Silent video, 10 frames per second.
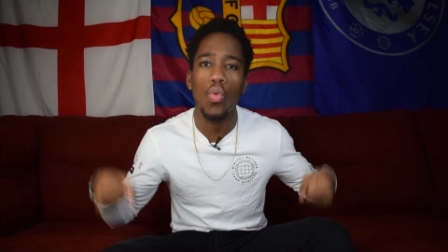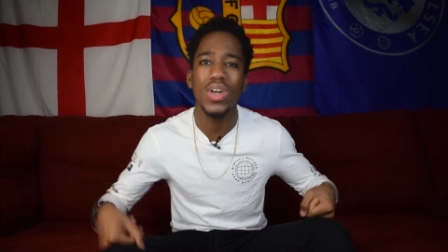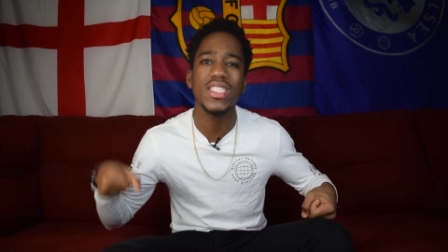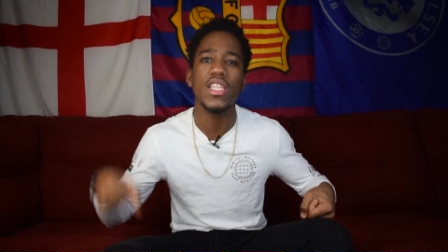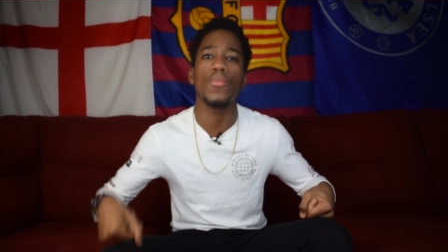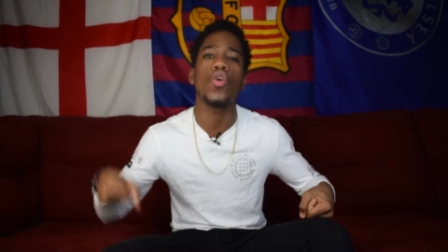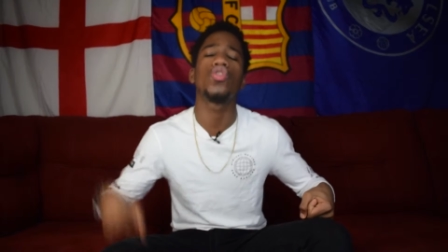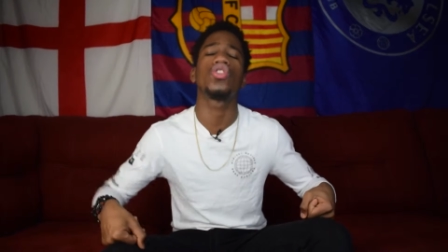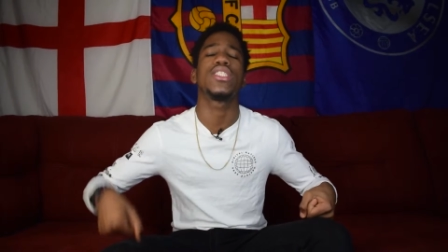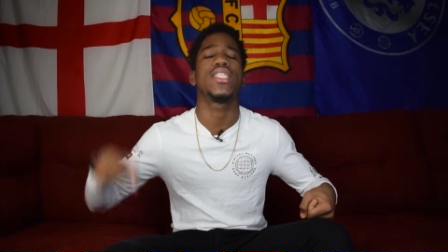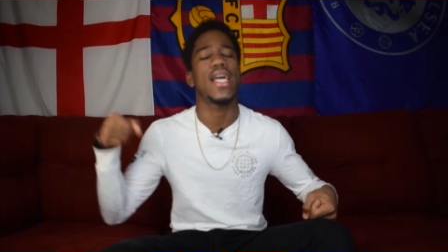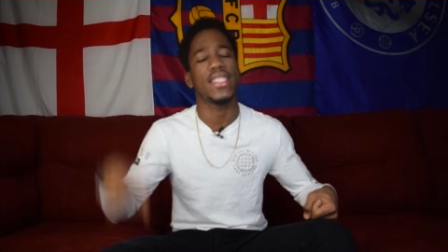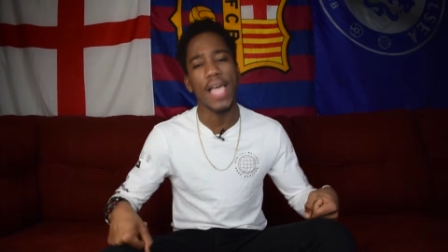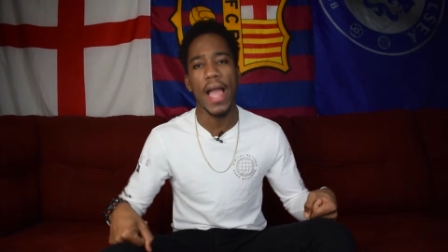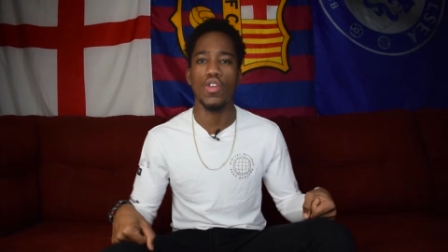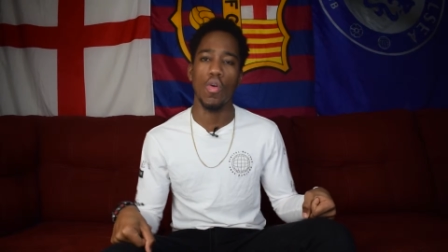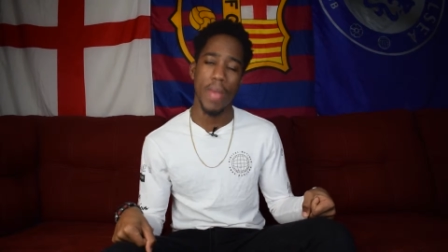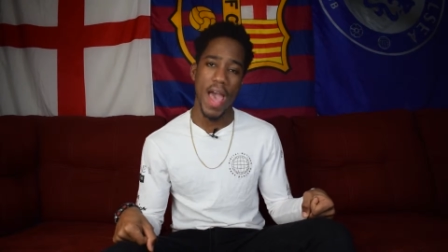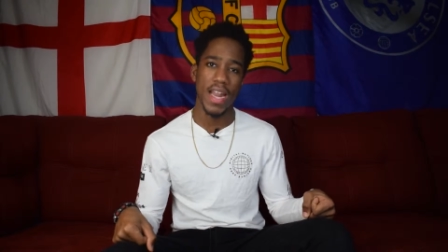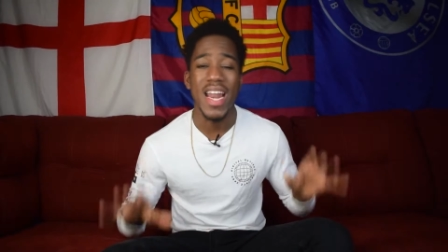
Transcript: one step closer to that title, man.